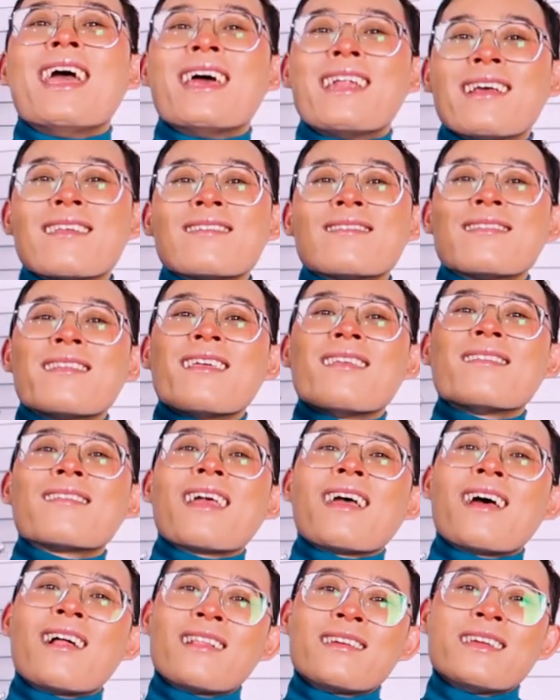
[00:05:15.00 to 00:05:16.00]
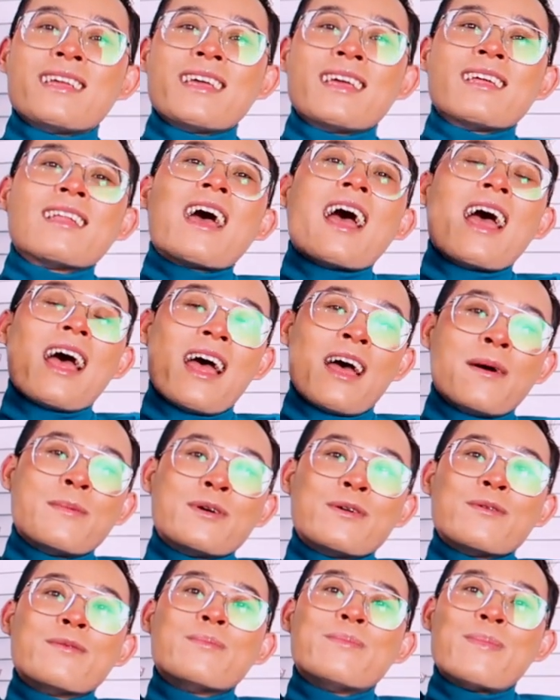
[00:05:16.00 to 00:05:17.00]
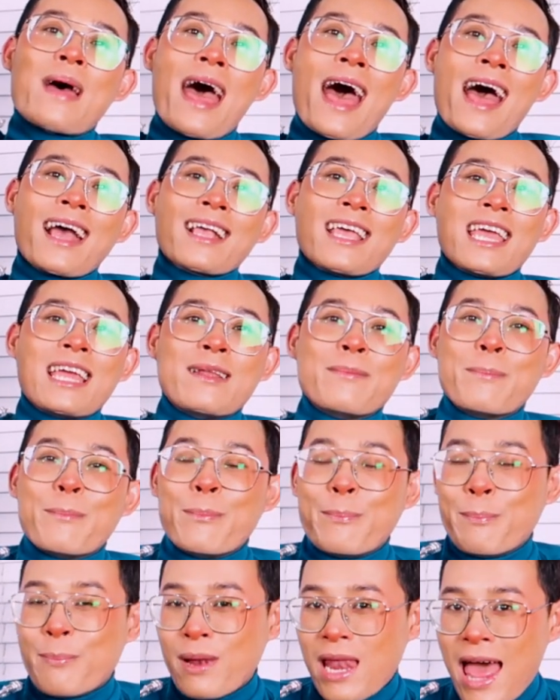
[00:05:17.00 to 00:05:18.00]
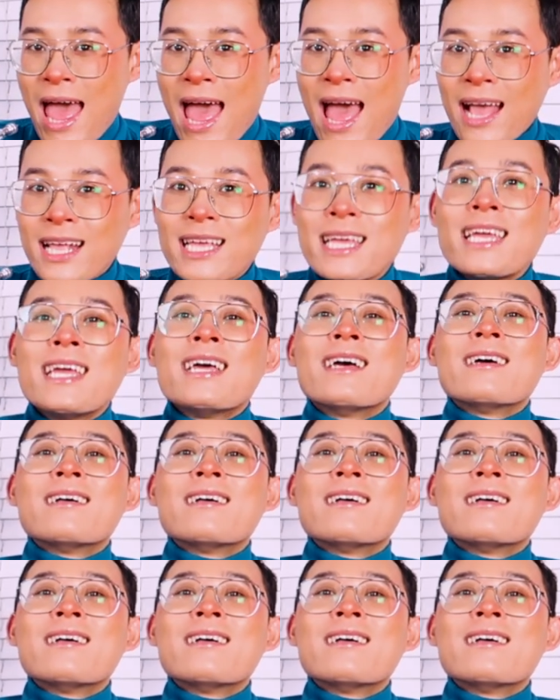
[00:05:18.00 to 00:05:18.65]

It is this Heliot Emil bag in black.